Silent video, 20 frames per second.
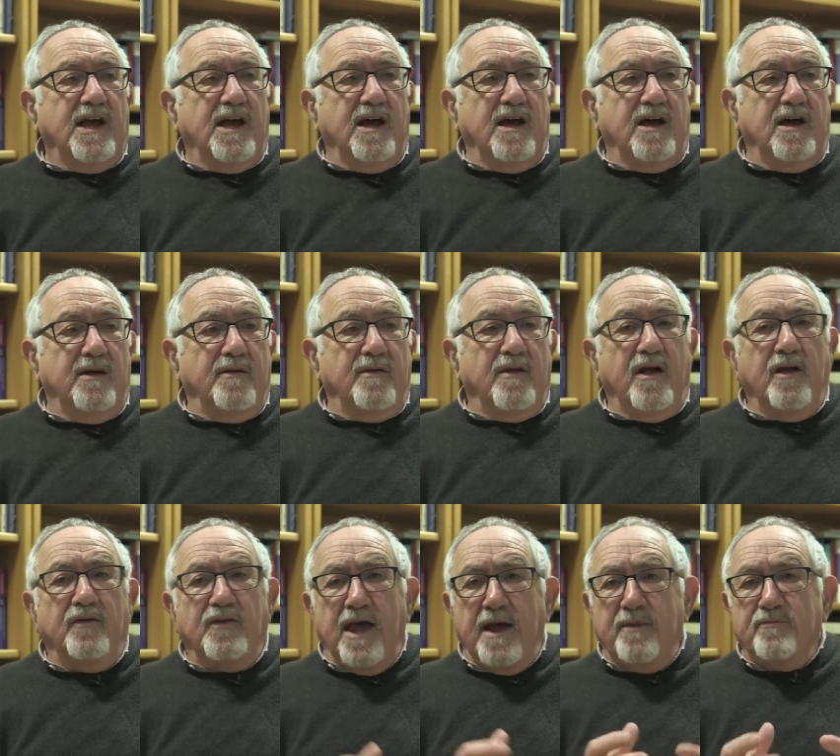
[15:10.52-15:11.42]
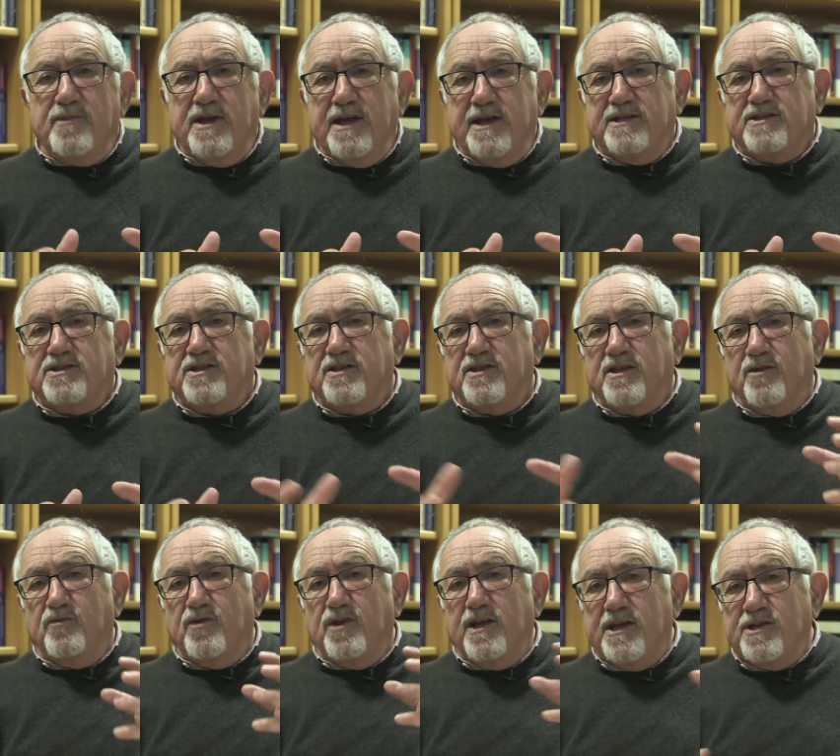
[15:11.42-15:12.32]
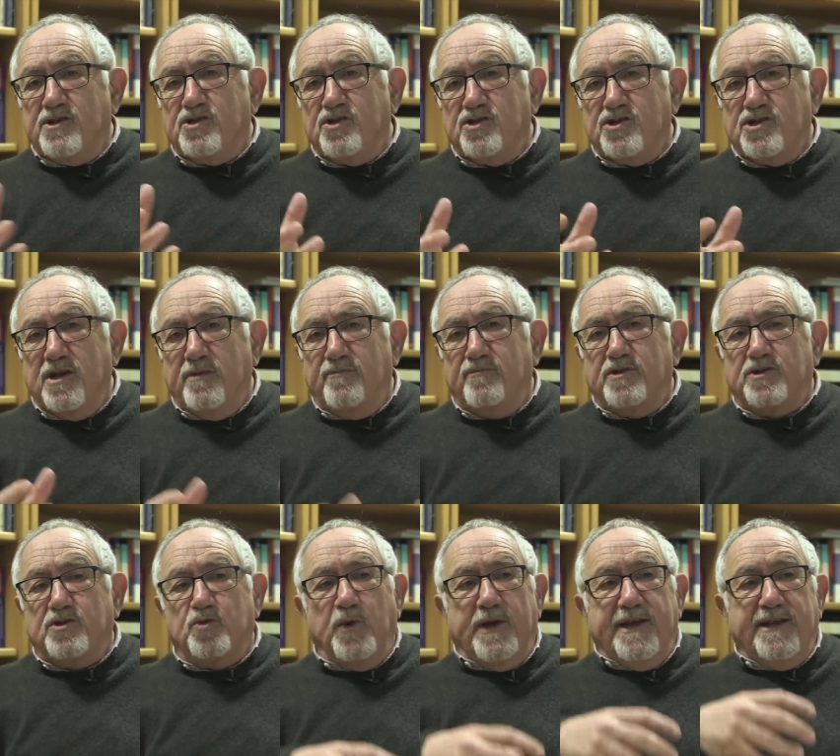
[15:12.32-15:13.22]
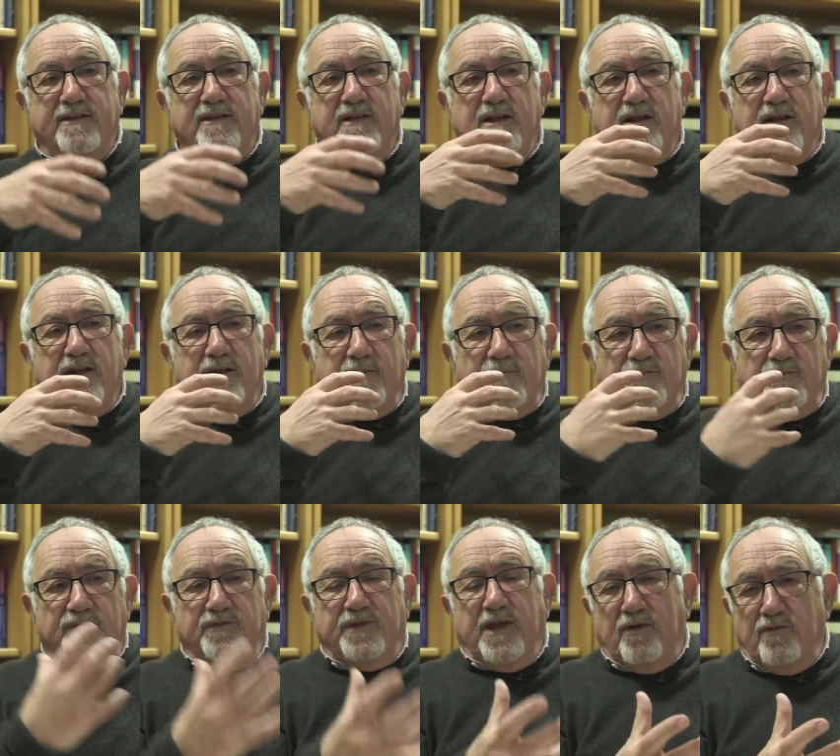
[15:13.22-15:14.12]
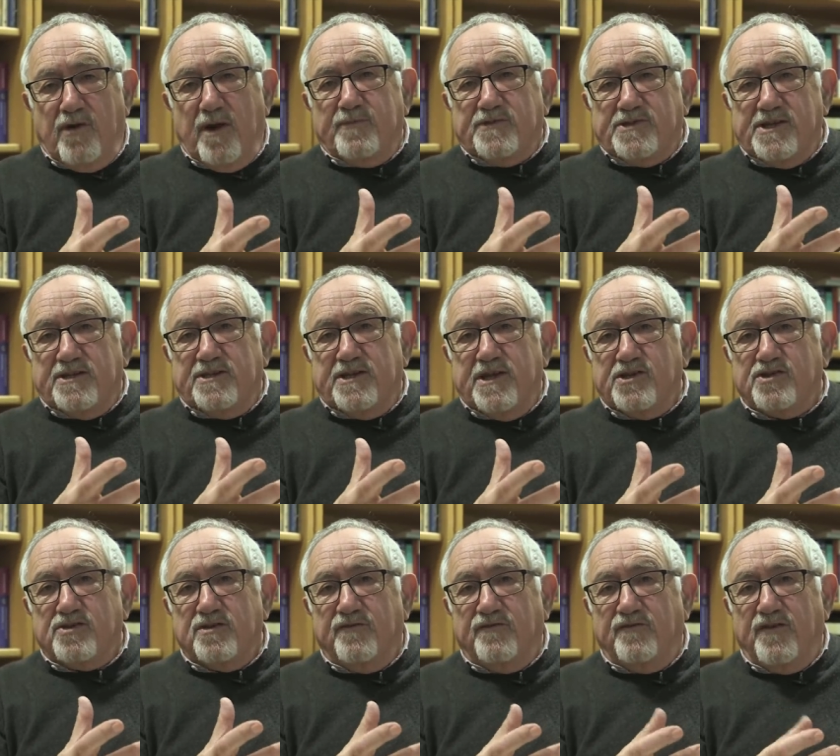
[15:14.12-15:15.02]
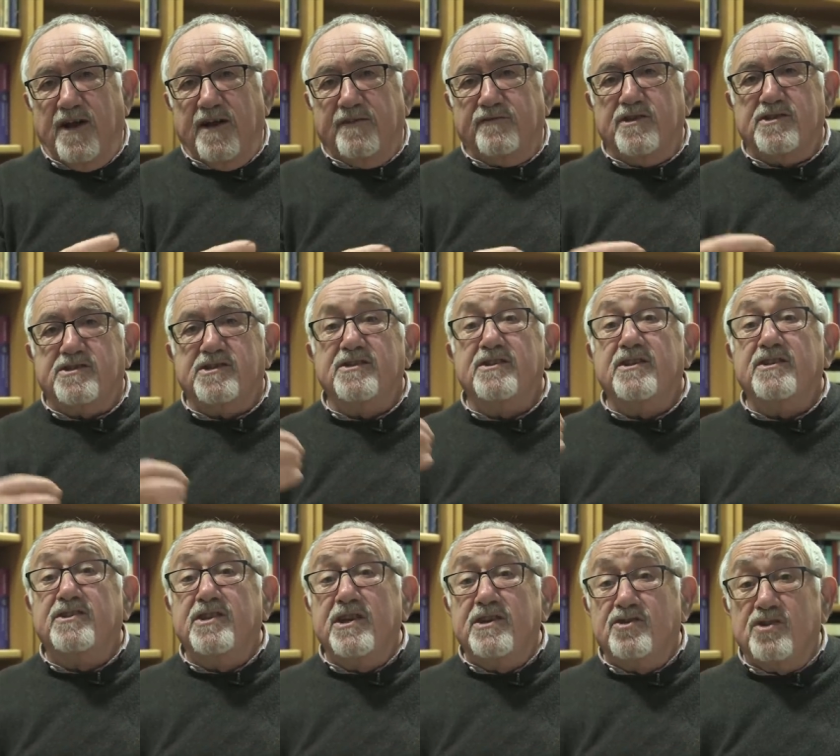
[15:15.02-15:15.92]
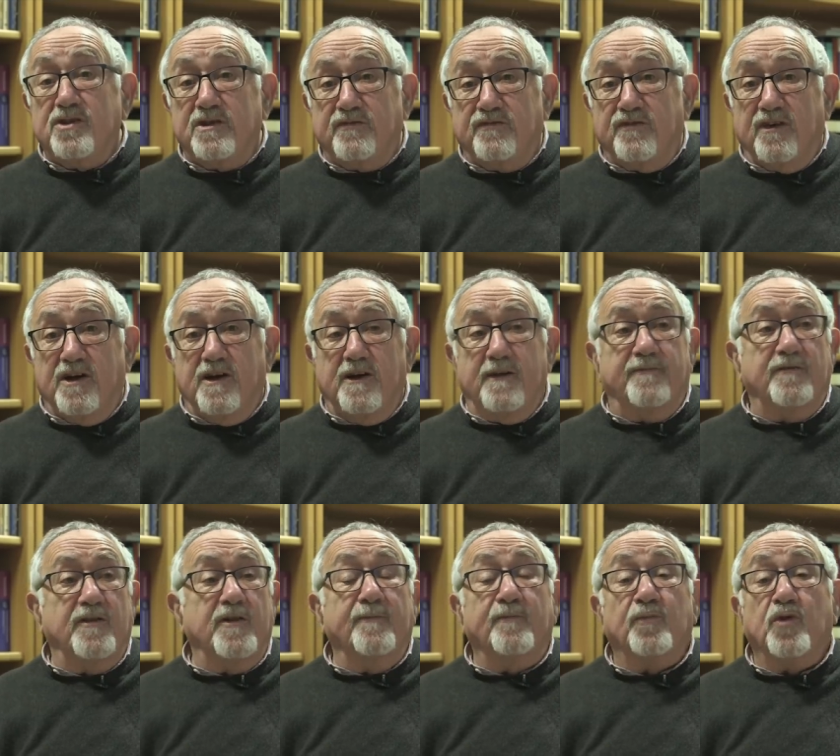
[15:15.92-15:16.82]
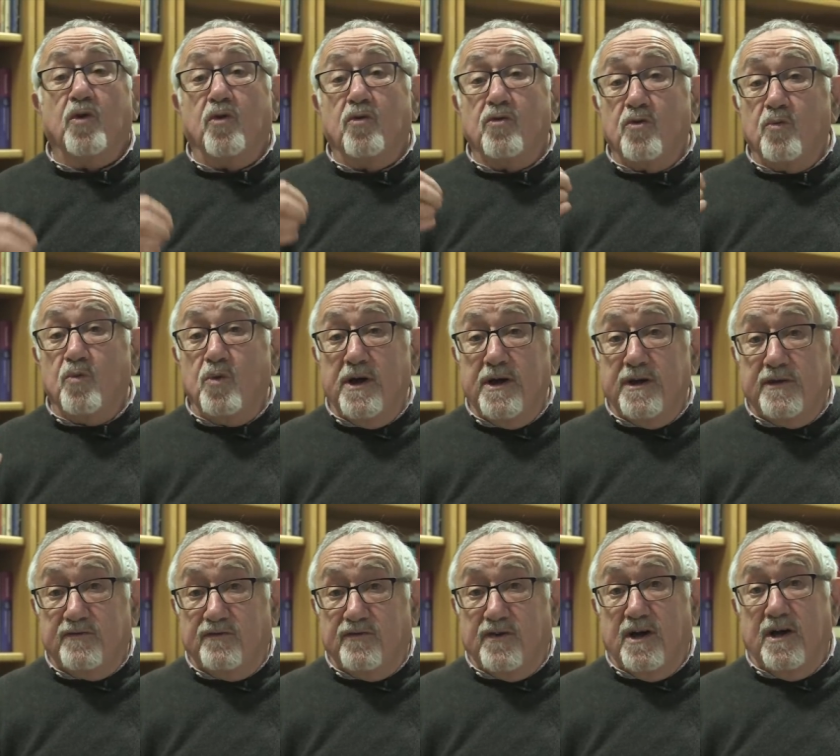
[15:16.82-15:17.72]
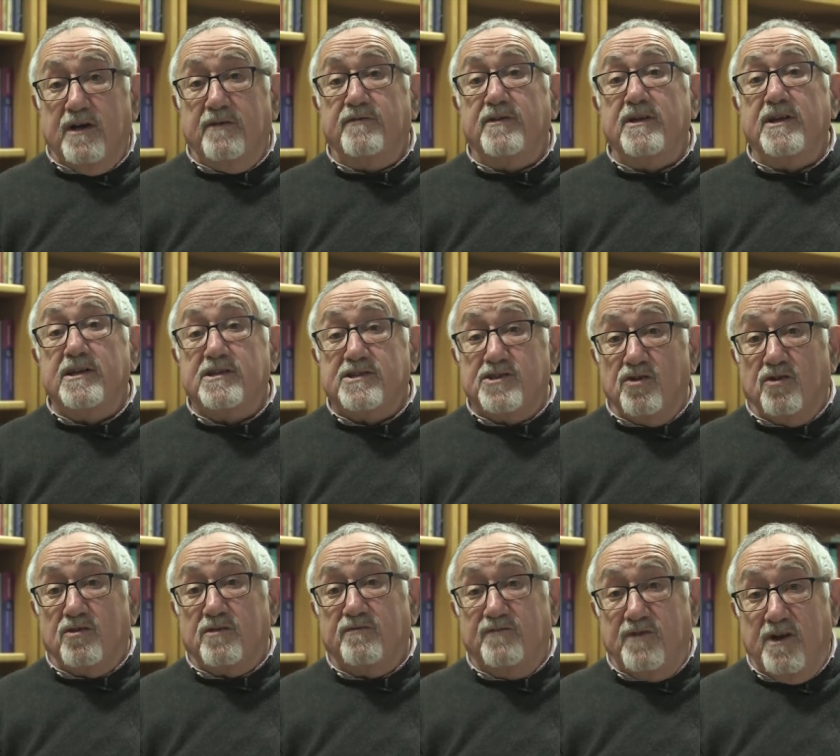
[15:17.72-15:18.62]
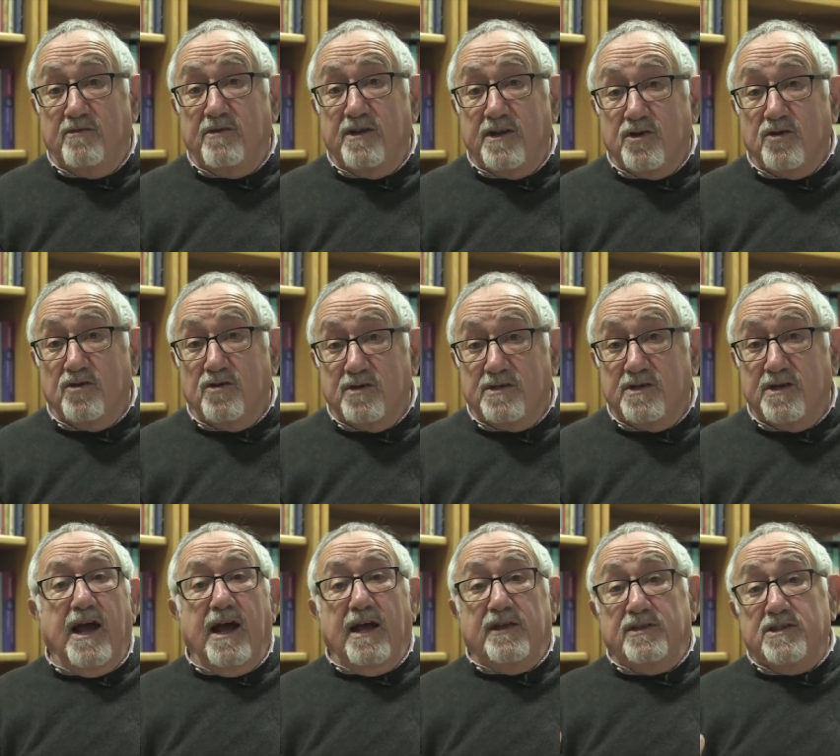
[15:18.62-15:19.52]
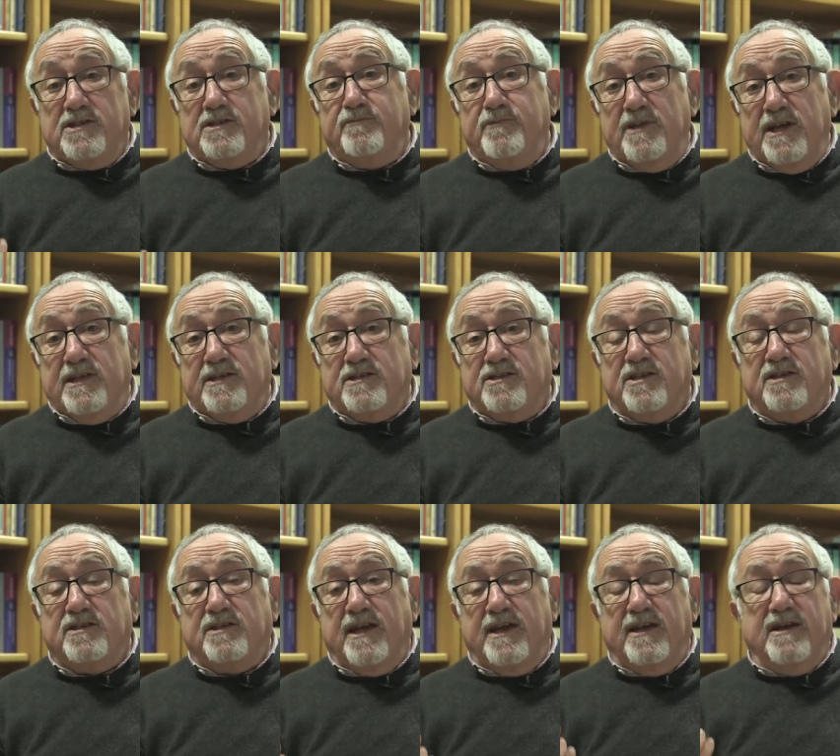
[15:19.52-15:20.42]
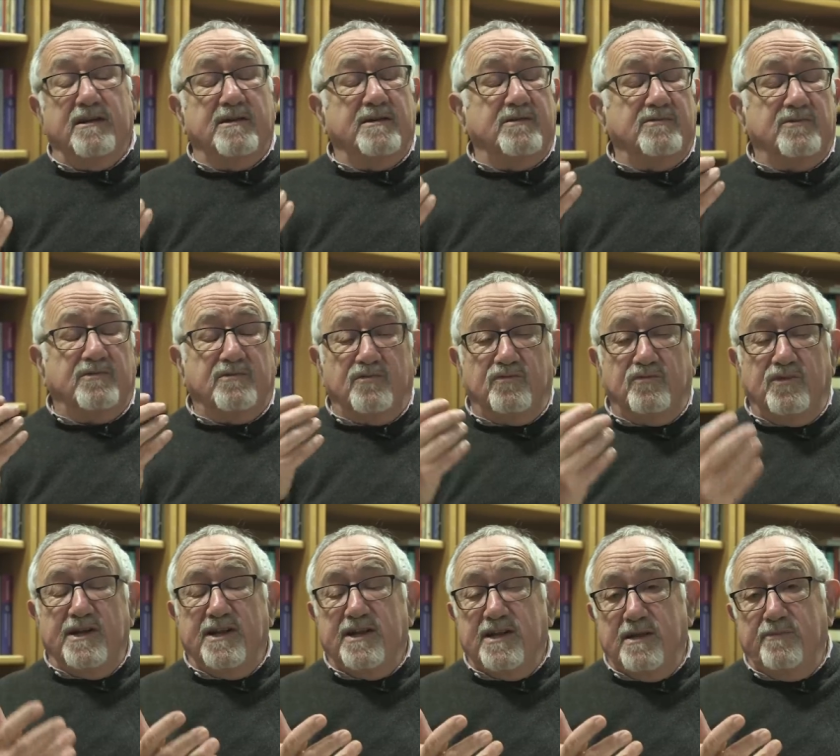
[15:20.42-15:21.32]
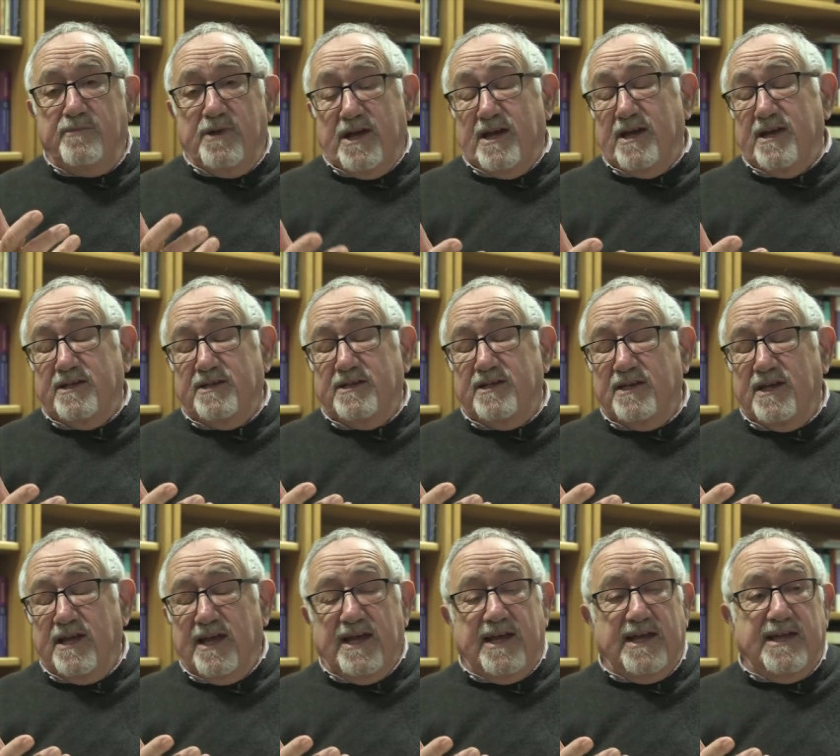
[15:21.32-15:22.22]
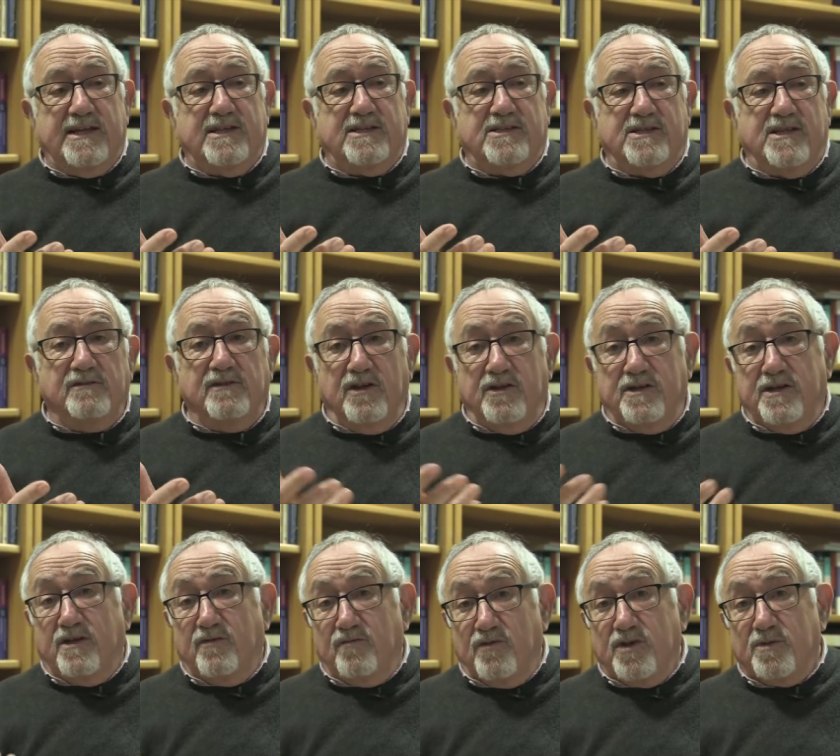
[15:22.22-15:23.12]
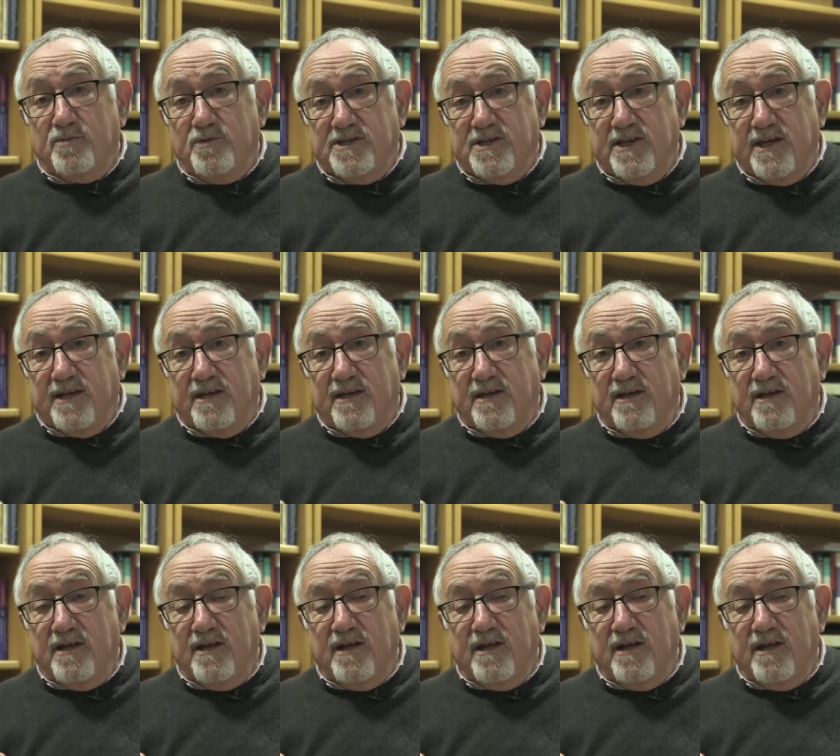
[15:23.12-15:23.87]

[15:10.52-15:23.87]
Uh, and that means that the relationship between their representation of fiveness and the digit five or the word five is not very good. And this means that they are really bad at learning arithmetic.